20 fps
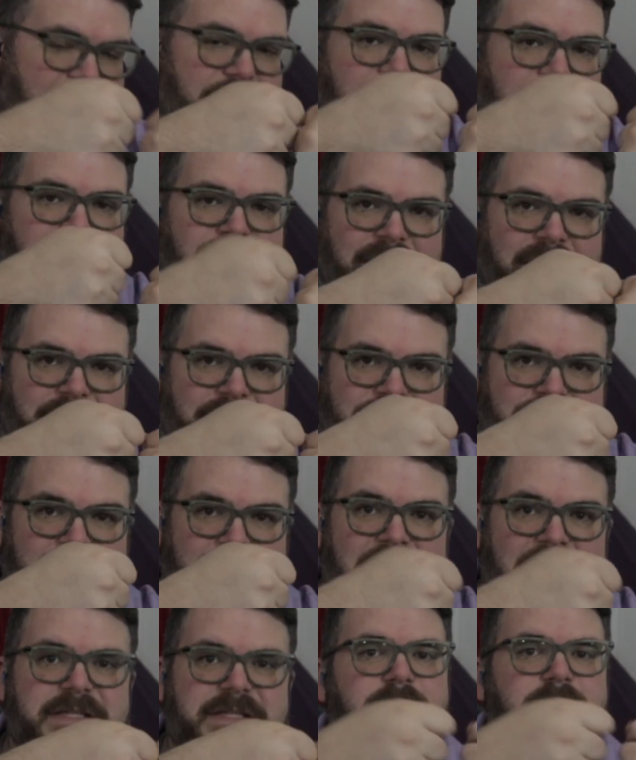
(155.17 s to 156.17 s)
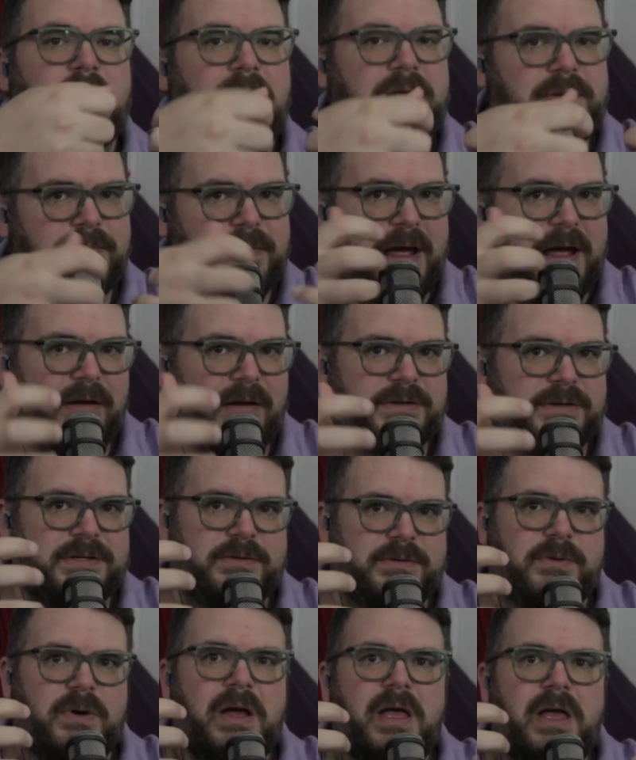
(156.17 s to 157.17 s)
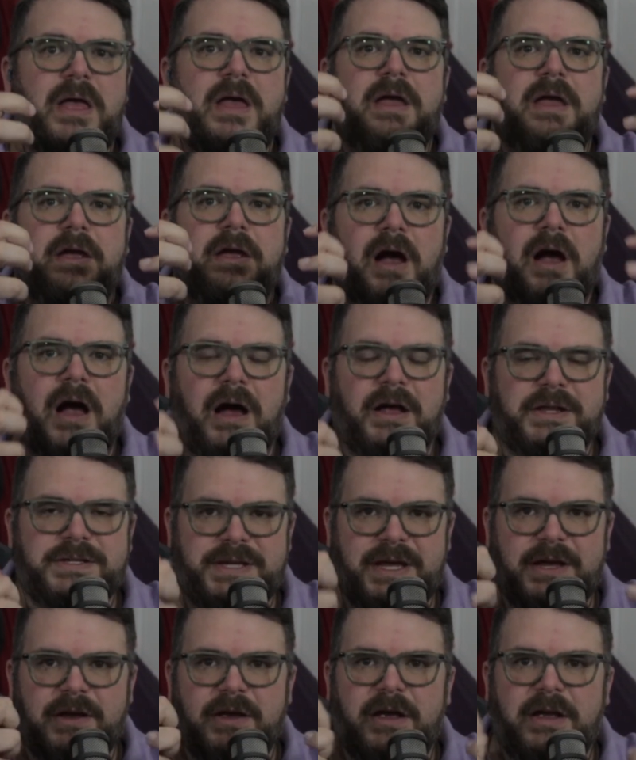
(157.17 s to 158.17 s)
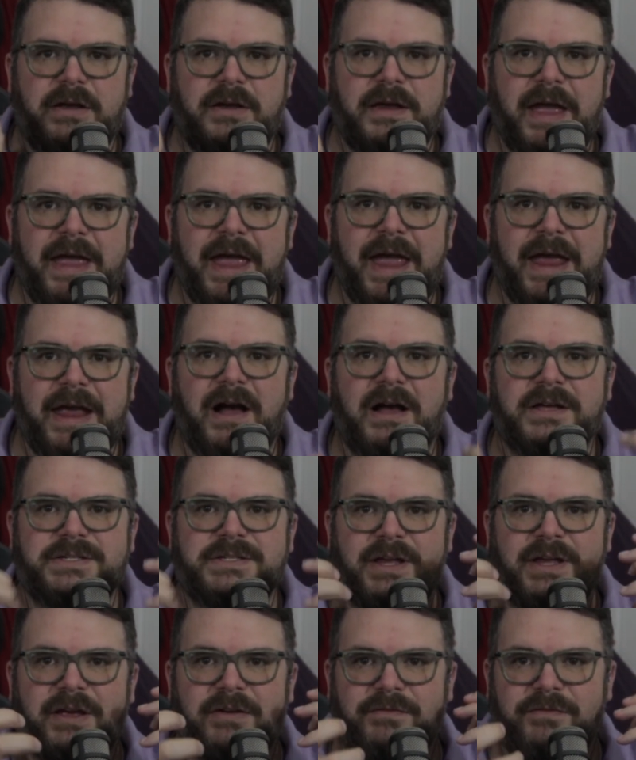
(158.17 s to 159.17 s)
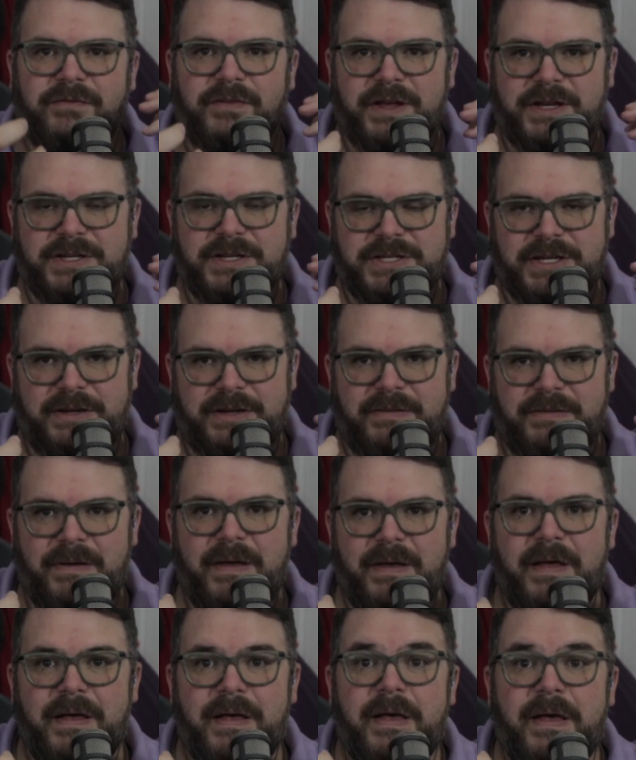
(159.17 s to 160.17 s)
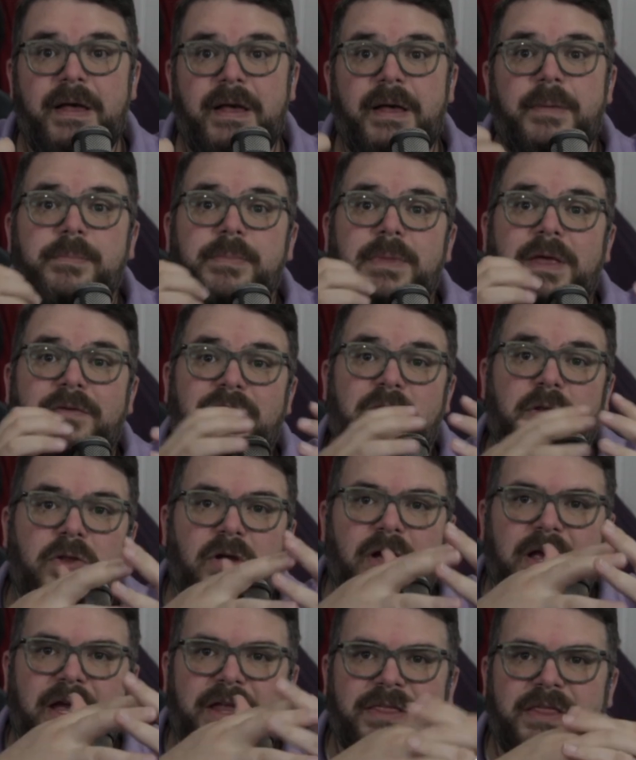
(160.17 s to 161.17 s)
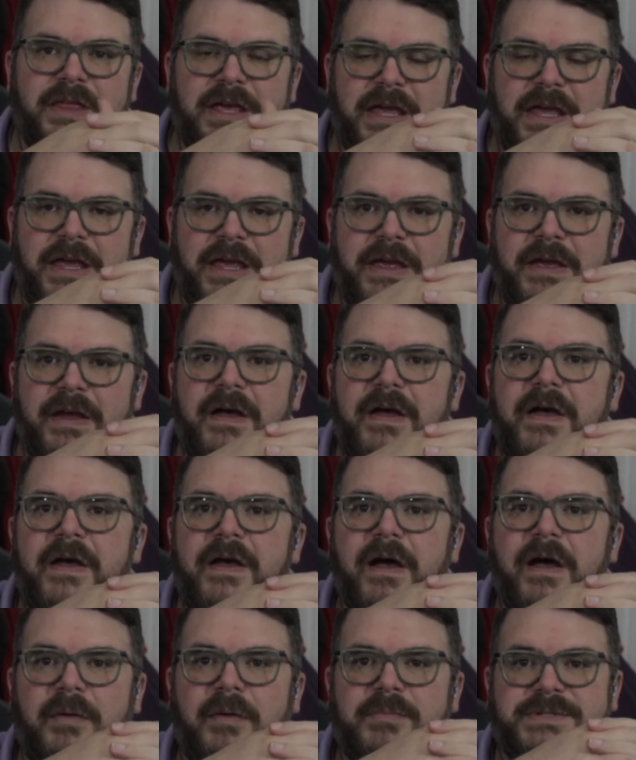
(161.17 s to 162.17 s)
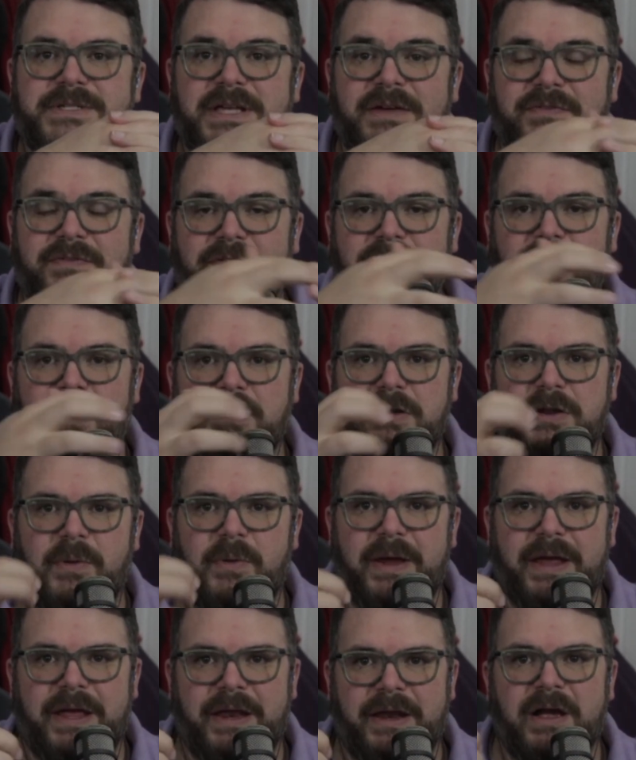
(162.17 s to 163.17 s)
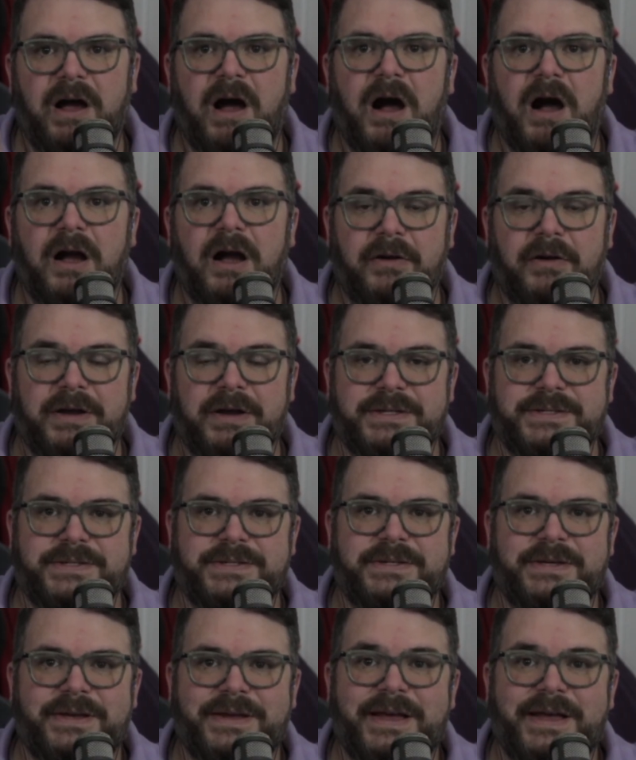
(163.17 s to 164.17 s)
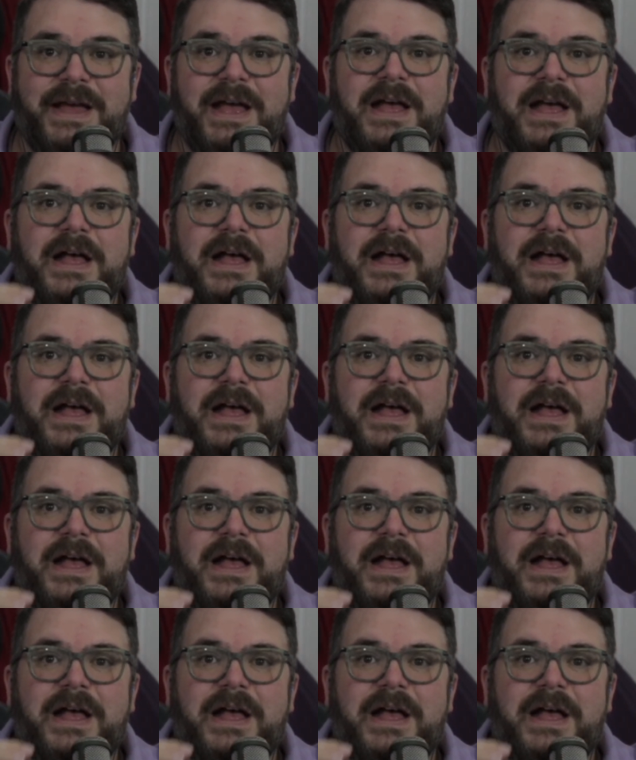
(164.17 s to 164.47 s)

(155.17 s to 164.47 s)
in the things, and that's right down to causing chaos and confliction. If you look at the stuff that they're doing in Congress,